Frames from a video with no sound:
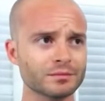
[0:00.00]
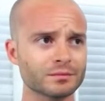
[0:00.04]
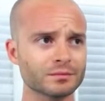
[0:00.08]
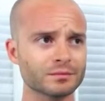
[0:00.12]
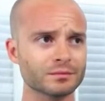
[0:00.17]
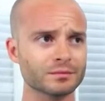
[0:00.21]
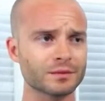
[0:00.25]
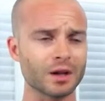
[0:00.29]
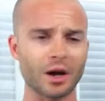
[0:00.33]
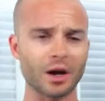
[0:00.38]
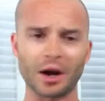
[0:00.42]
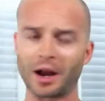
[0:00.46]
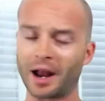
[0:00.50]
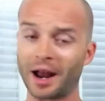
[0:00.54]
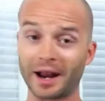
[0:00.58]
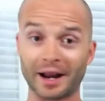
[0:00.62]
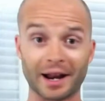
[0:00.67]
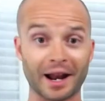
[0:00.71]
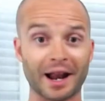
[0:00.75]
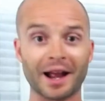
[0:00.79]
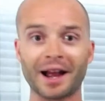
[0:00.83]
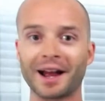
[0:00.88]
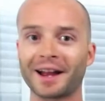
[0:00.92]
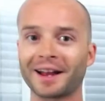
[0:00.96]

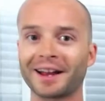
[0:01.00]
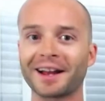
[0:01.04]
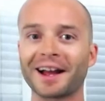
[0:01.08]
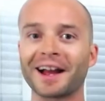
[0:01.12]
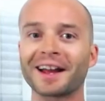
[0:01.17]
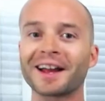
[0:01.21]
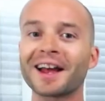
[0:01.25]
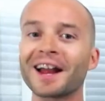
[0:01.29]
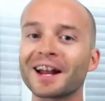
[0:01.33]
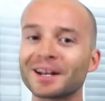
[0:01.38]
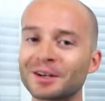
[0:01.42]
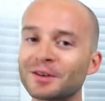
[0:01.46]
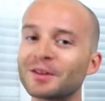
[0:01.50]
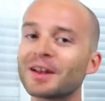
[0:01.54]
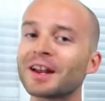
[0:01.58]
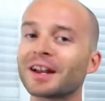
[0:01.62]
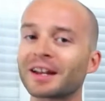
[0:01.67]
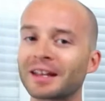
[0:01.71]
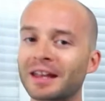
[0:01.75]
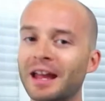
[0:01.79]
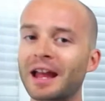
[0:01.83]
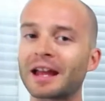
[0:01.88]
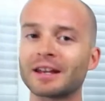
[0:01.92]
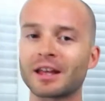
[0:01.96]
right, I gotta do that
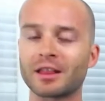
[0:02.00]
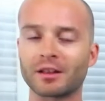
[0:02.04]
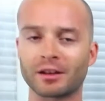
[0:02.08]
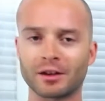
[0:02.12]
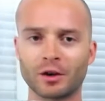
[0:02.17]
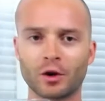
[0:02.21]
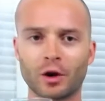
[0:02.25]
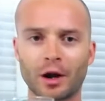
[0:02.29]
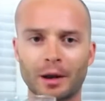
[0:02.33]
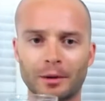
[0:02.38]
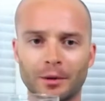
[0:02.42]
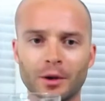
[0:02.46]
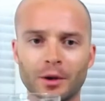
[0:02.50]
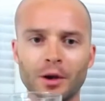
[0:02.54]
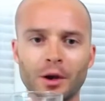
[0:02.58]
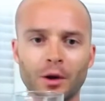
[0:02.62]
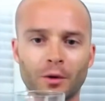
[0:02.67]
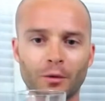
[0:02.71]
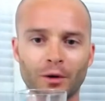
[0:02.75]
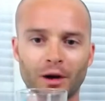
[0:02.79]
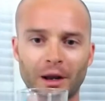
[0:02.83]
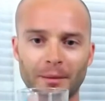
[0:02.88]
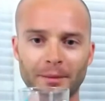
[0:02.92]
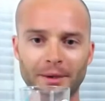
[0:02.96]
again now that I know
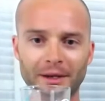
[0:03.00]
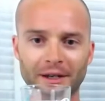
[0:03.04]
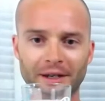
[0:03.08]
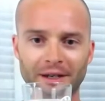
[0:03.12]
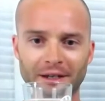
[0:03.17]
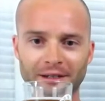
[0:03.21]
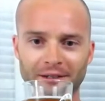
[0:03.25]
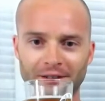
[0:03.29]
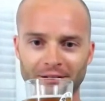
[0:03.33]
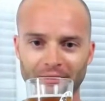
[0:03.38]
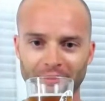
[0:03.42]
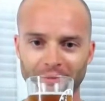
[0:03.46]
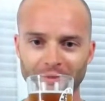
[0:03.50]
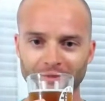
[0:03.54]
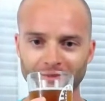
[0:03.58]
what I'm getting into.